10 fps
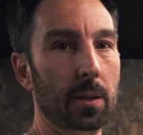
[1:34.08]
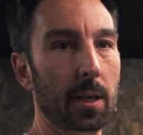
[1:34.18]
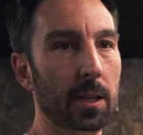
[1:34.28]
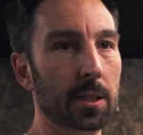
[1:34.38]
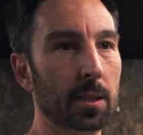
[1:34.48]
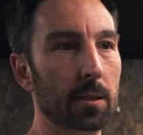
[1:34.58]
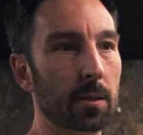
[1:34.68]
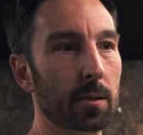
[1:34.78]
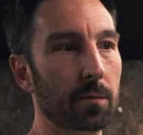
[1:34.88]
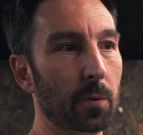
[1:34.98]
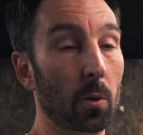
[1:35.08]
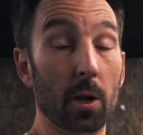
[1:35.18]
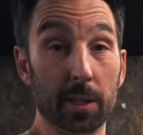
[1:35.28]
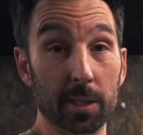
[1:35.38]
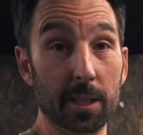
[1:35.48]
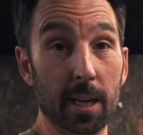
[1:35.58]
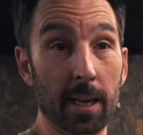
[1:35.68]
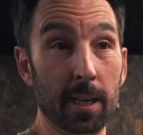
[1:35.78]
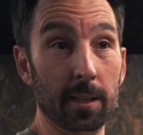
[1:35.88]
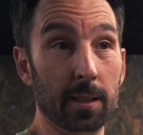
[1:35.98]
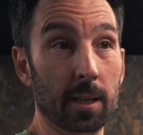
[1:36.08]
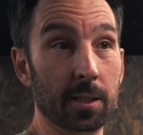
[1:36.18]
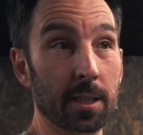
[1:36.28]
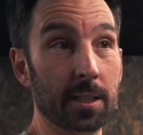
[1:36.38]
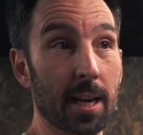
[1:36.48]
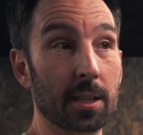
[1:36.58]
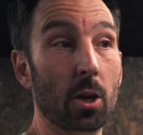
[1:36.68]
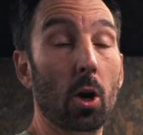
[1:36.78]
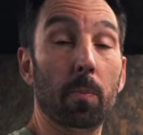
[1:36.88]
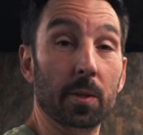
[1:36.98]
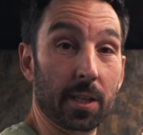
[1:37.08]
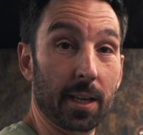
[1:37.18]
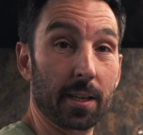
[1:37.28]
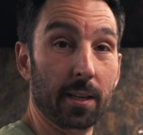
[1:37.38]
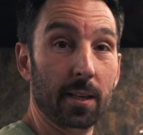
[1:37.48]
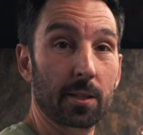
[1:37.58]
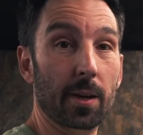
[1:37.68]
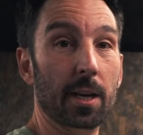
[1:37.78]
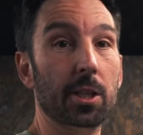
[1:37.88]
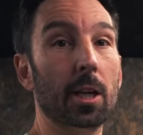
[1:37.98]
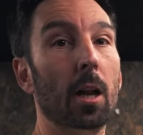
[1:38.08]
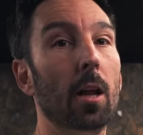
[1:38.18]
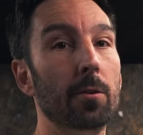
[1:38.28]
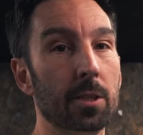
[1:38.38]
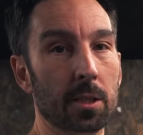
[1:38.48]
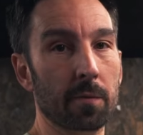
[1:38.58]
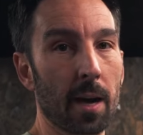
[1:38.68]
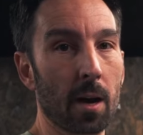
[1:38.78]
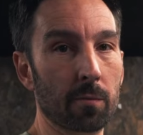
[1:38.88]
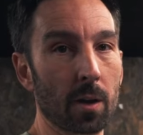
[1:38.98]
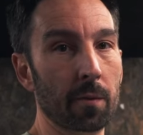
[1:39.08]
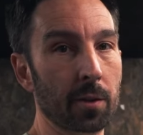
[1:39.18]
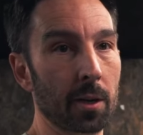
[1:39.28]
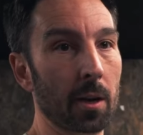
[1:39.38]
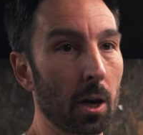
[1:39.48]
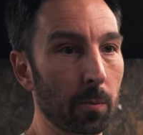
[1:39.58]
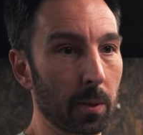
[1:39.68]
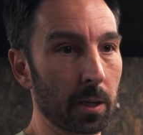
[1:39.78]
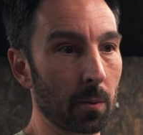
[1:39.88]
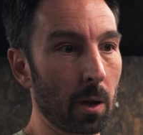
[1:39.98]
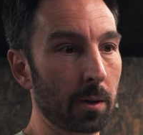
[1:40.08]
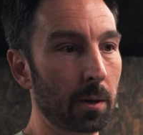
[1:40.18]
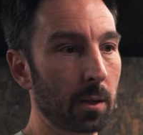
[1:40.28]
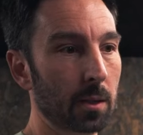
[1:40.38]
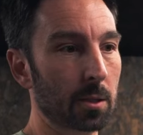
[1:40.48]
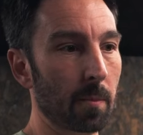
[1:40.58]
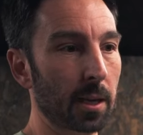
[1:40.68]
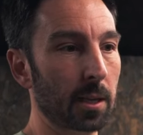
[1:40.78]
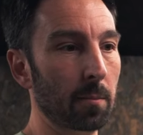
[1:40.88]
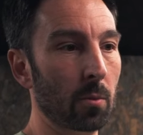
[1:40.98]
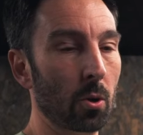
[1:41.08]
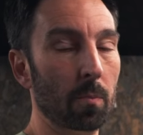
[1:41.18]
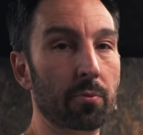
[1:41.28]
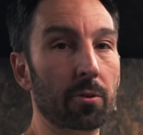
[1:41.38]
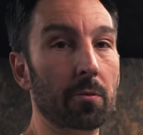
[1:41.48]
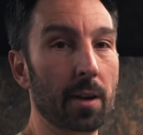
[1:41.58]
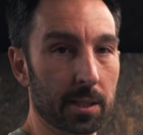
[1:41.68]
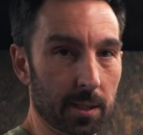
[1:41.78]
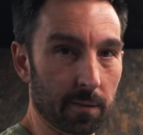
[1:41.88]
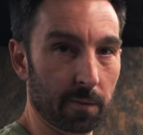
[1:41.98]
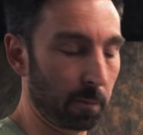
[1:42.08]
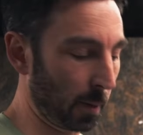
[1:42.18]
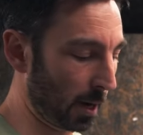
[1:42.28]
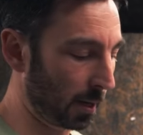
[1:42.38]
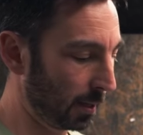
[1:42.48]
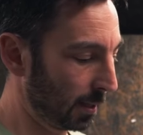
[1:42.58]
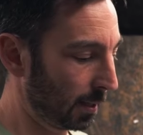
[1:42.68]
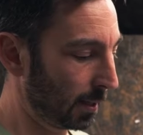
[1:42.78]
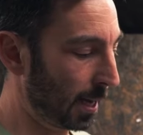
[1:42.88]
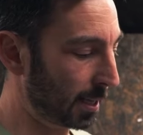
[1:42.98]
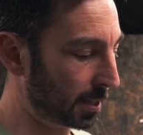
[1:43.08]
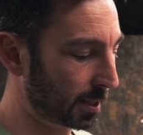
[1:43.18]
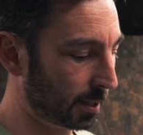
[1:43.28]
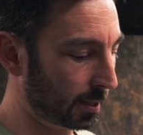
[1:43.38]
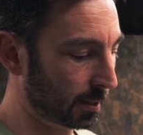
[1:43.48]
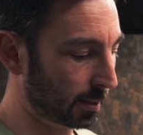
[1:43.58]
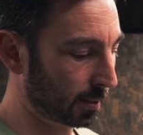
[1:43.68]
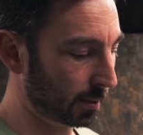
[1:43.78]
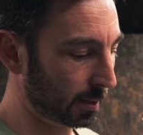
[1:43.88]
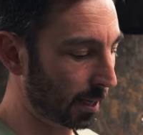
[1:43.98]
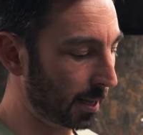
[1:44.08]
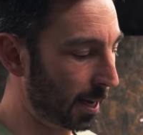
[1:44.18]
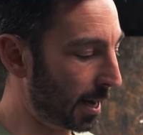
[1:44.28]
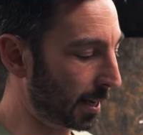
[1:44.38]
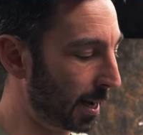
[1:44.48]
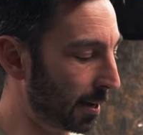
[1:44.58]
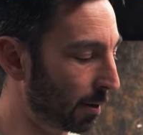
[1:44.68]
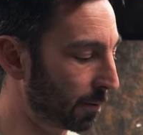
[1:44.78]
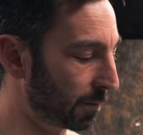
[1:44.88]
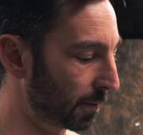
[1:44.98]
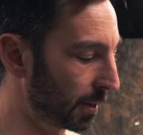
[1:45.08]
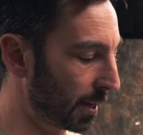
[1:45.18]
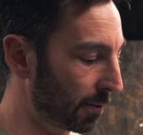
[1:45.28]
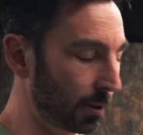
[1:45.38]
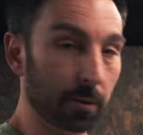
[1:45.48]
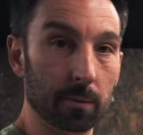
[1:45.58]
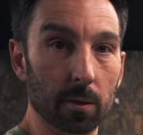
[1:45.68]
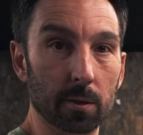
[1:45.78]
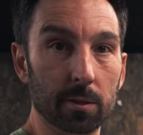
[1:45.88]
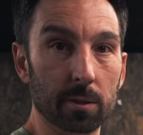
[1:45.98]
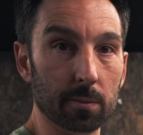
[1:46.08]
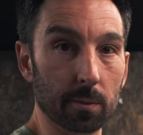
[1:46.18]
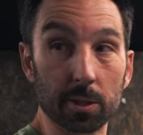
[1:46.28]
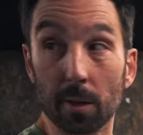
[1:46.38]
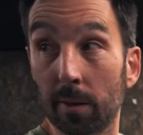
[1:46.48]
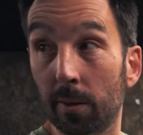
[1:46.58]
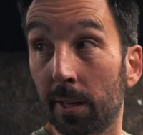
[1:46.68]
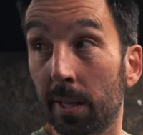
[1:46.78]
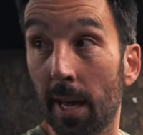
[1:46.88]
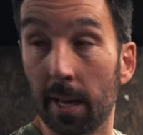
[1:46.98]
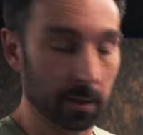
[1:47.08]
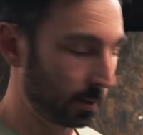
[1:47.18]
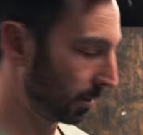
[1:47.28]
This, from what I can see, does the exact opposite. So it actually closes a valve rather than opening one to make it more progressive. But let's get the air can off and have a look what's going on in there.